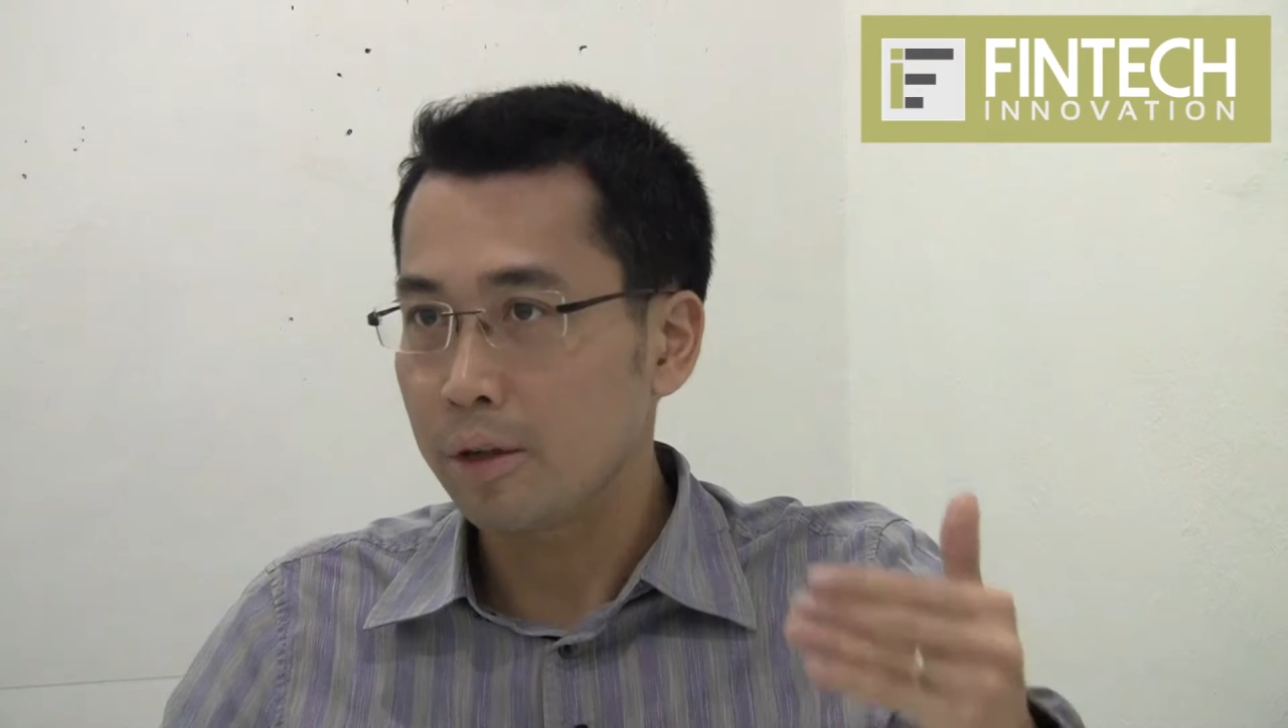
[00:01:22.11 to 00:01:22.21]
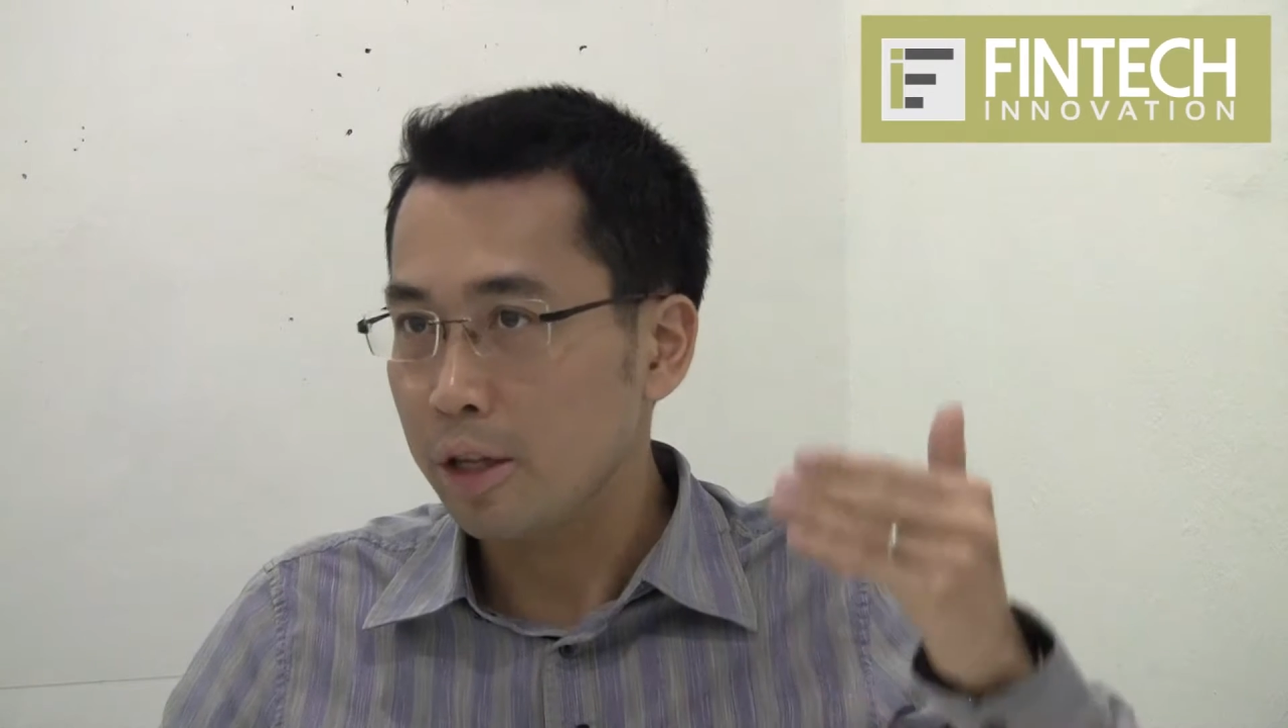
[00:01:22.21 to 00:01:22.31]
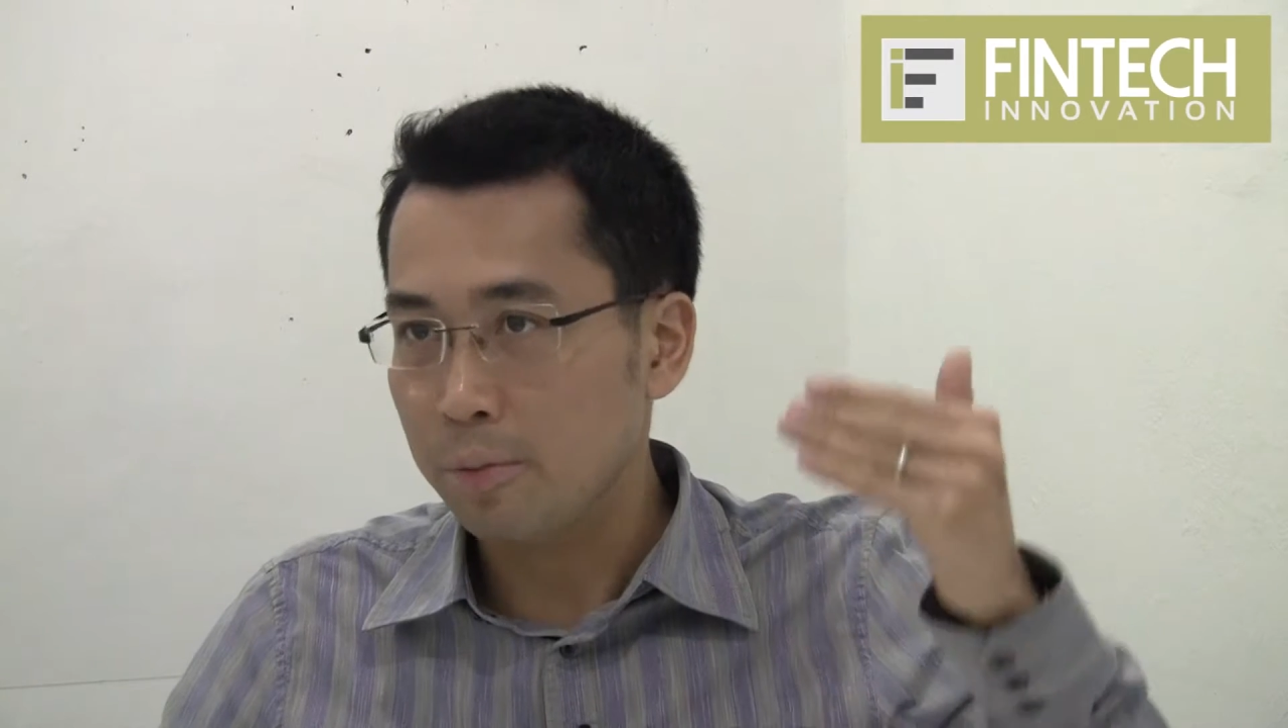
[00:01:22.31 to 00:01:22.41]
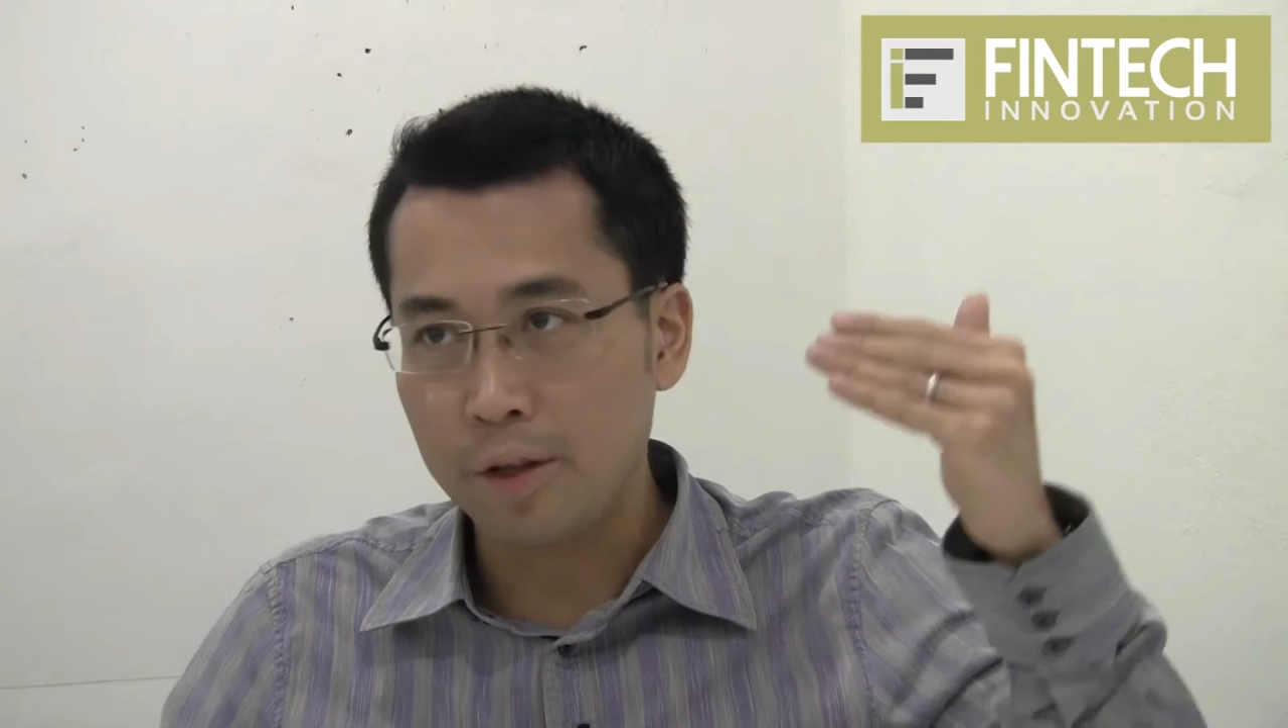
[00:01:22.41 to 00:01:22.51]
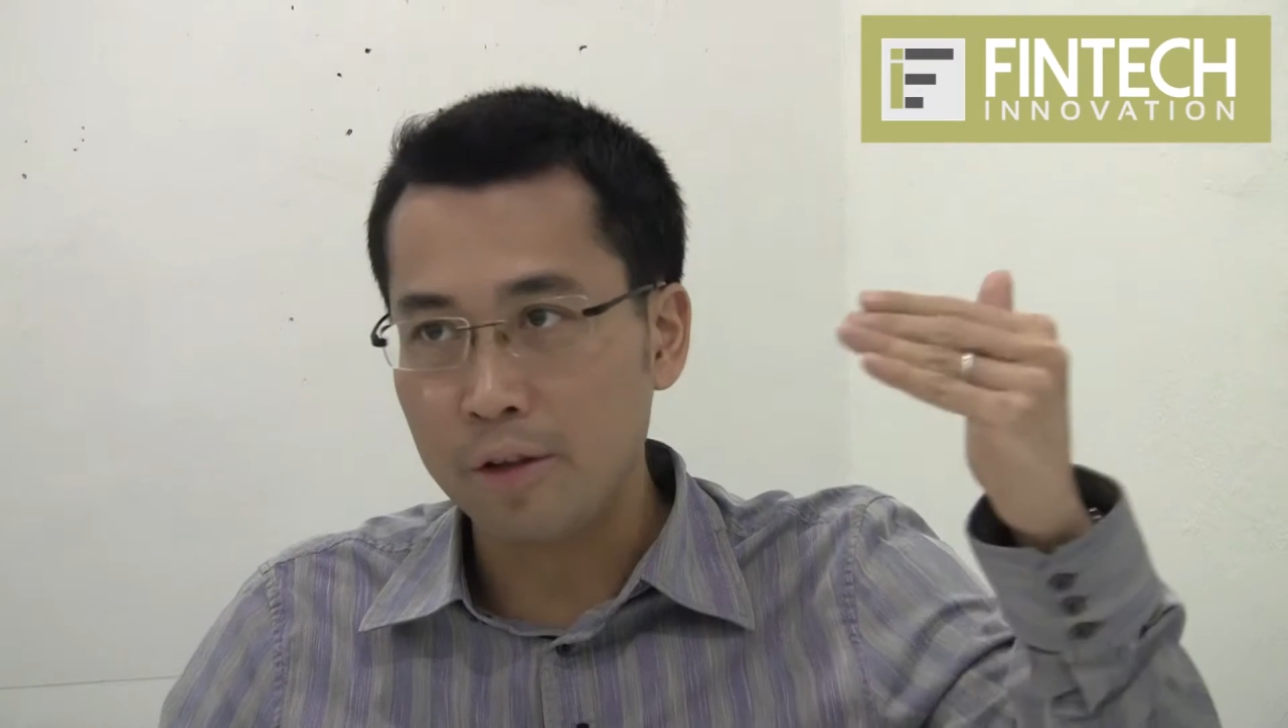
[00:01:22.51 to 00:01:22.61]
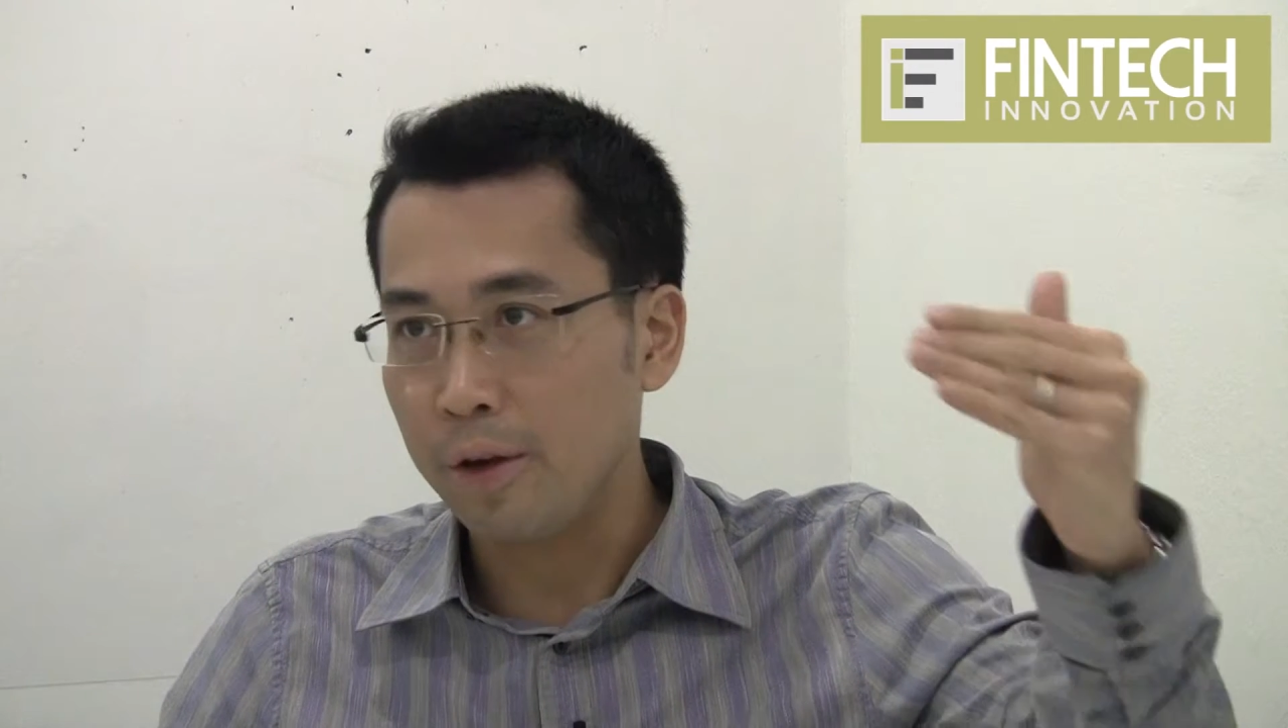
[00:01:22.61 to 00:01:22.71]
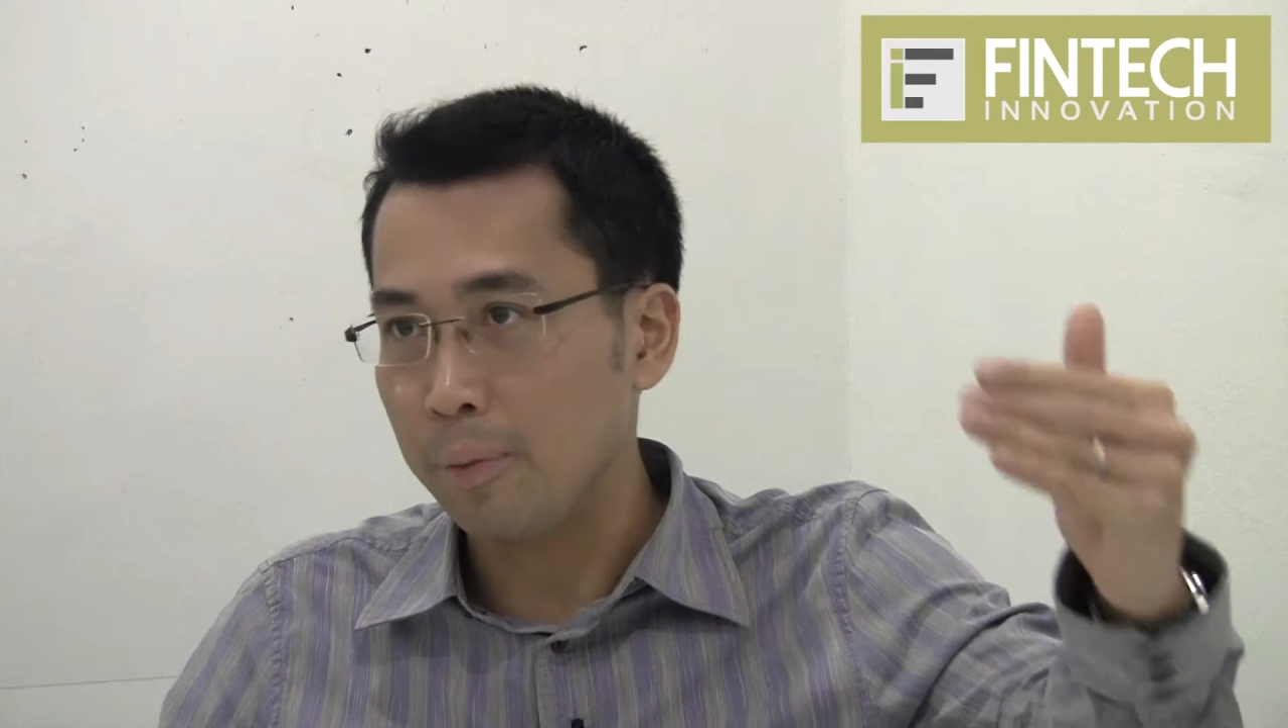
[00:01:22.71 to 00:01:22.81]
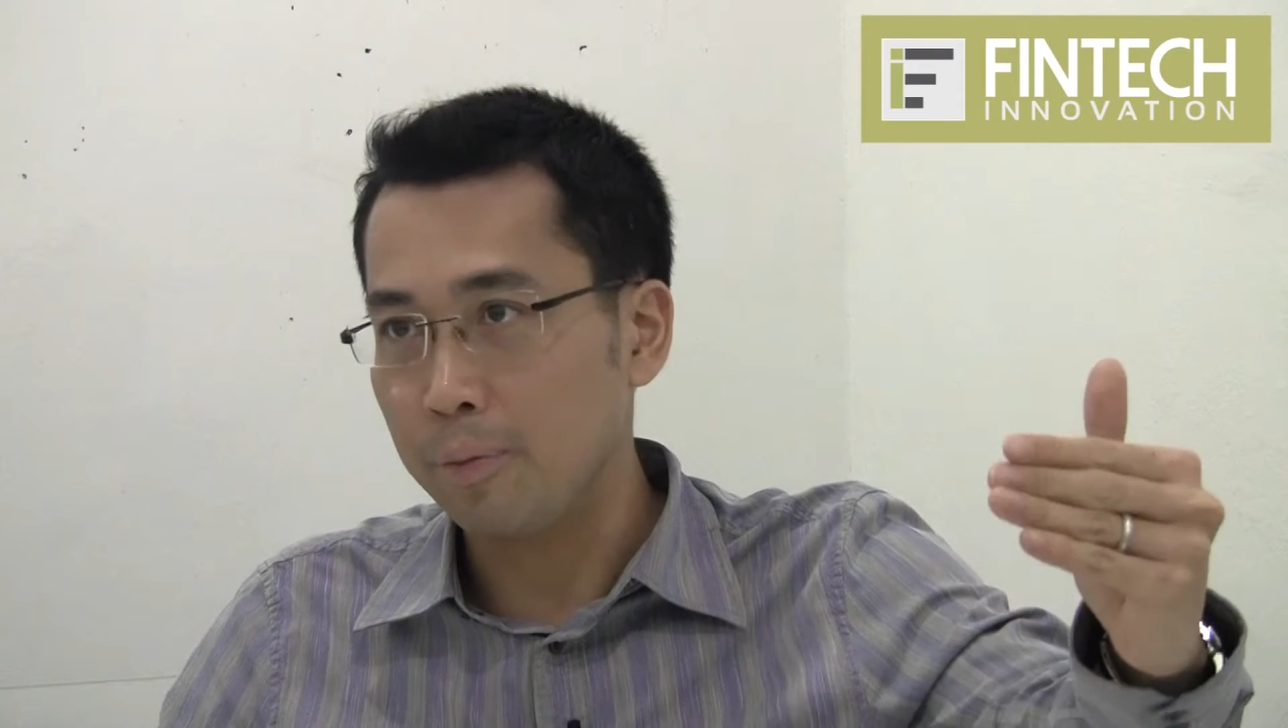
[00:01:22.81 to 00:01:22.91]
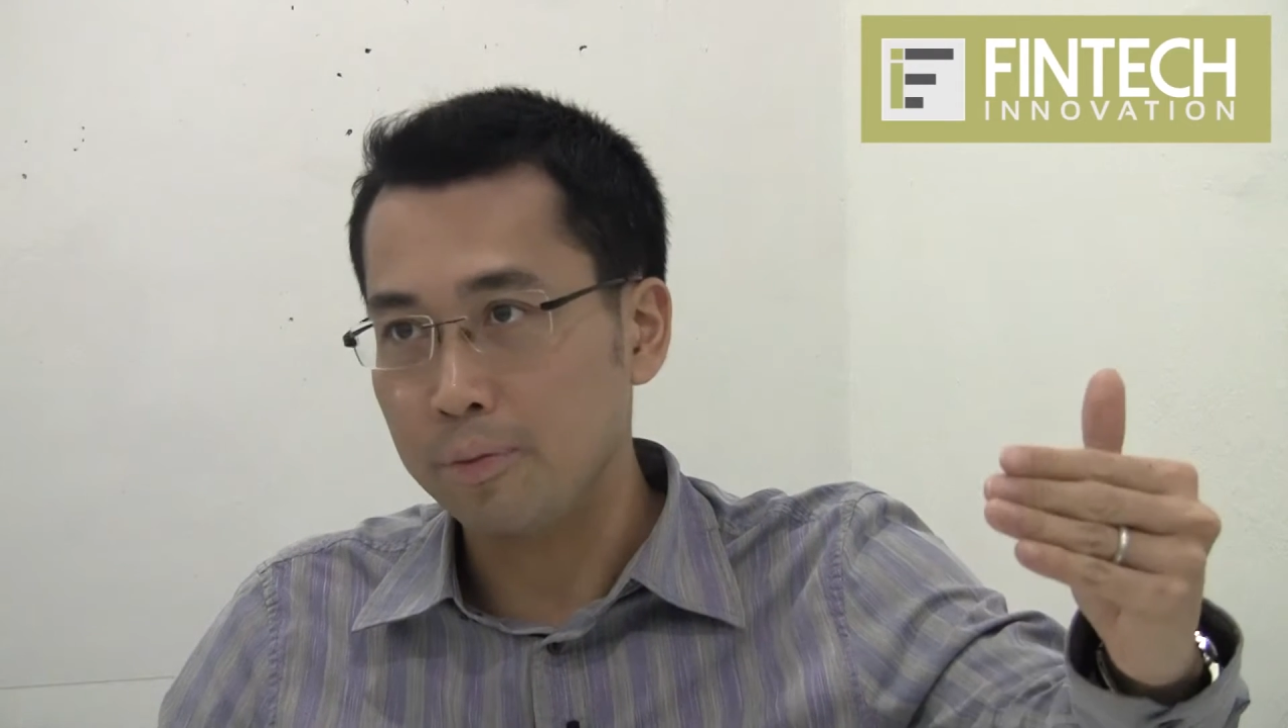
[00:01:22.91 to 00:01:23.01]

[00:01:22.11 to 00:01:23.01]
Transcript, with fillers: specific